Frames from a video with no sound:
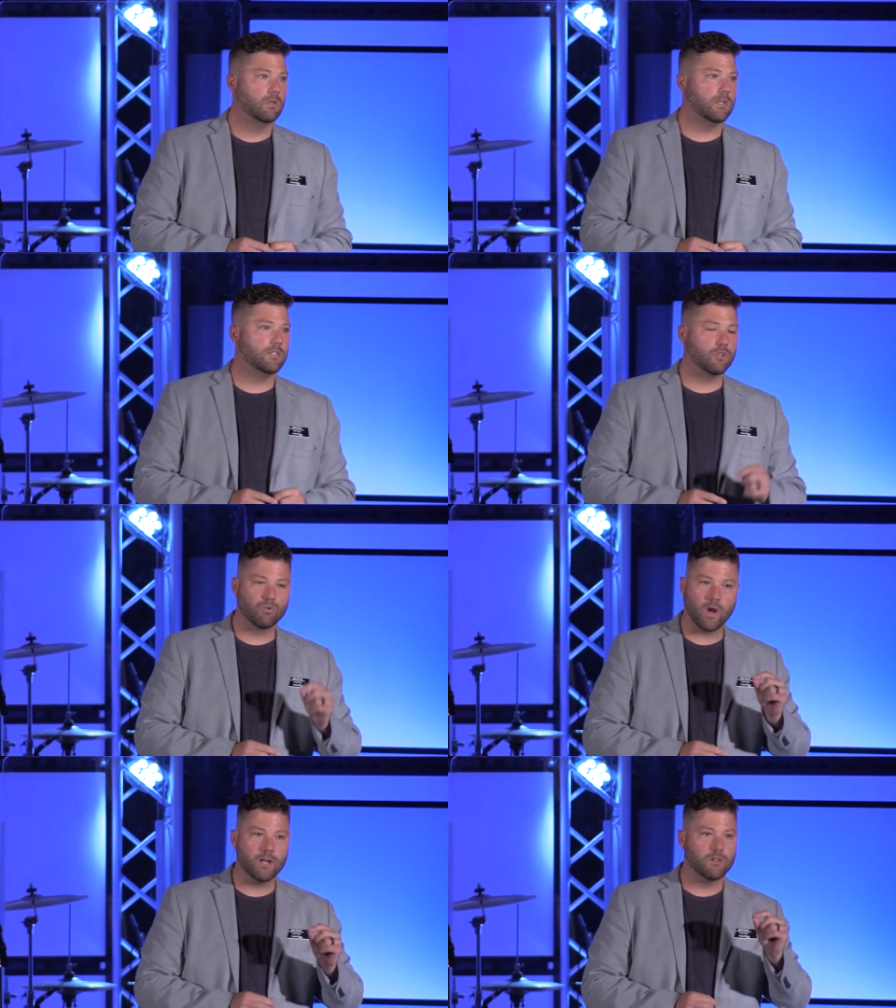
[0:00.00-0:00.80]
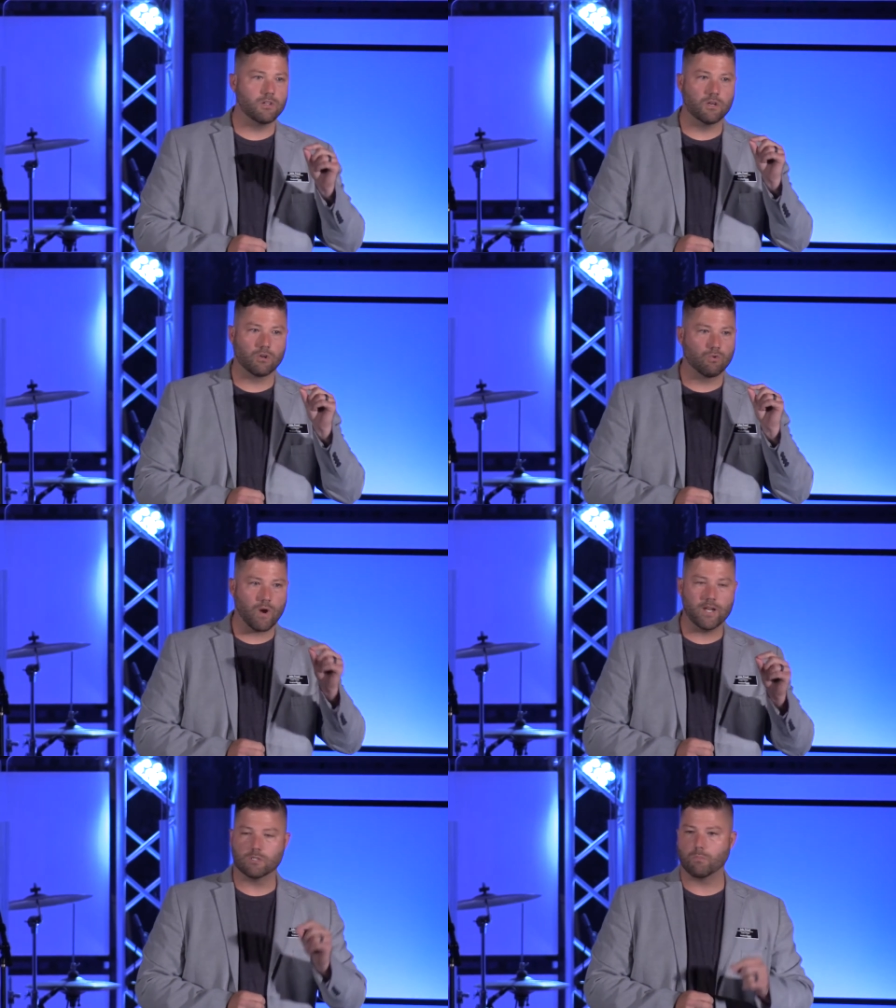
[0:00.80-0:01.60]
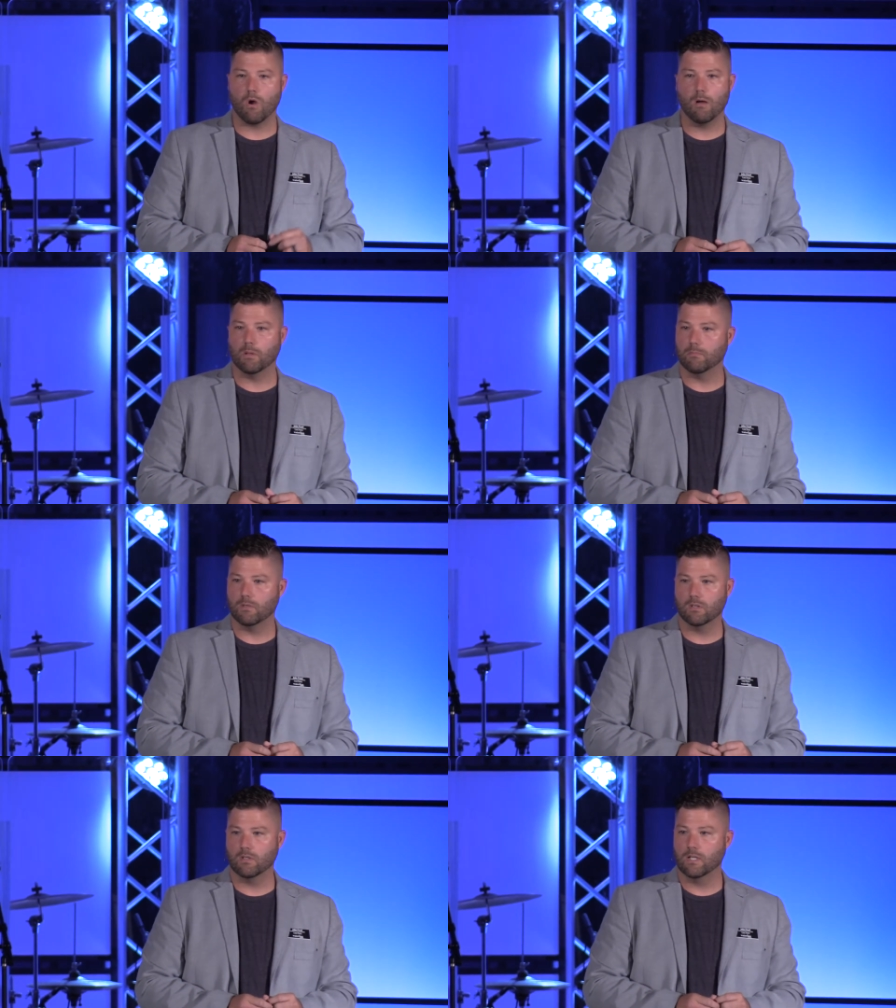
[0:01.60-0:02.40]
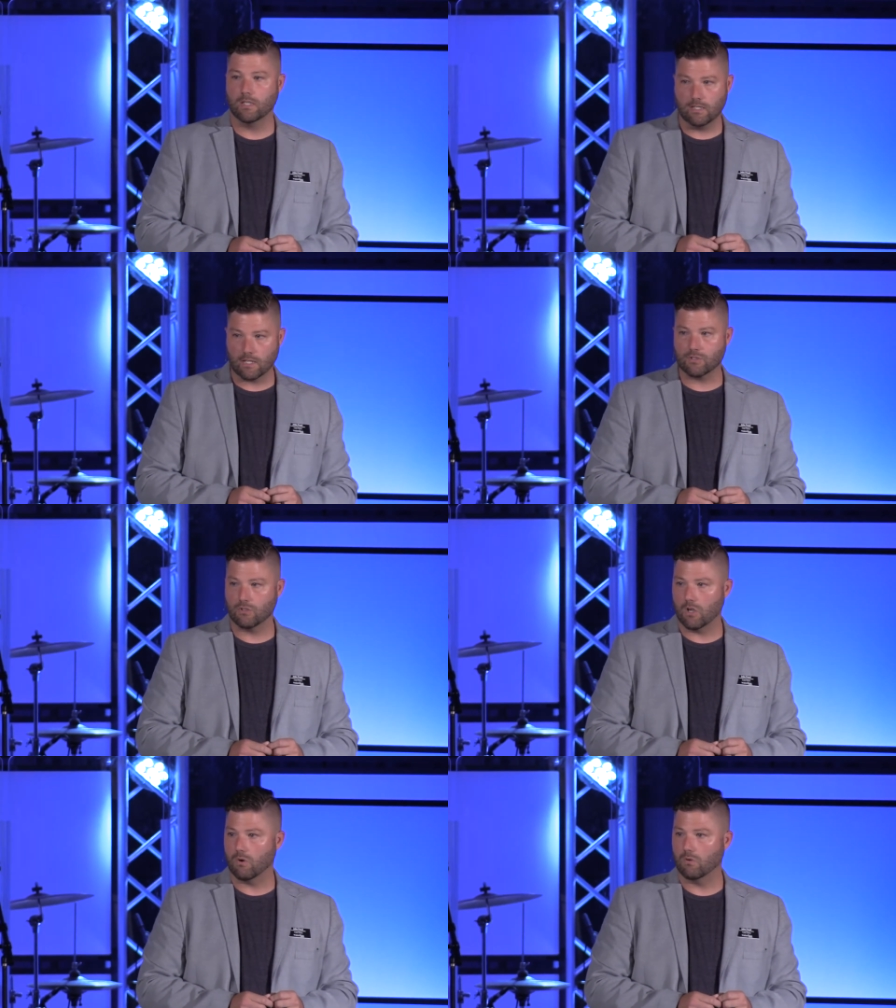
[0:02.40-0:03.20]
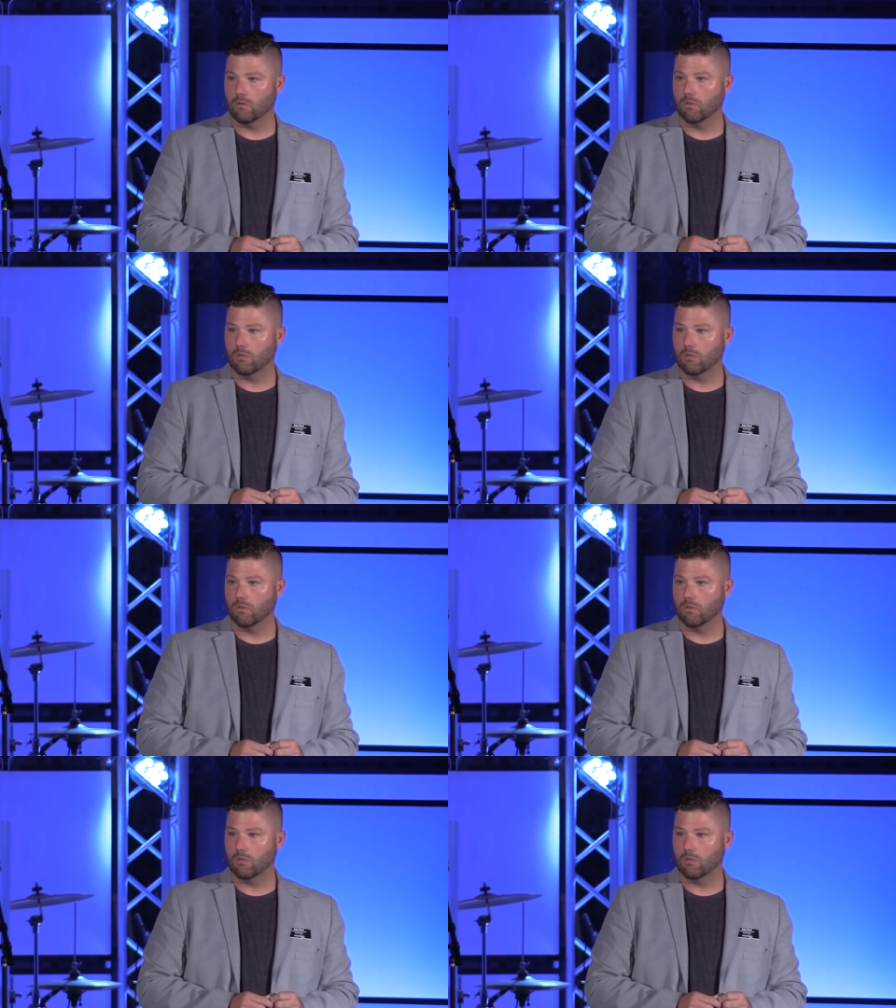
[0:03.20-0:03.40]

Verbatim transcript: Is he greater than your greatest problem? Yes or no?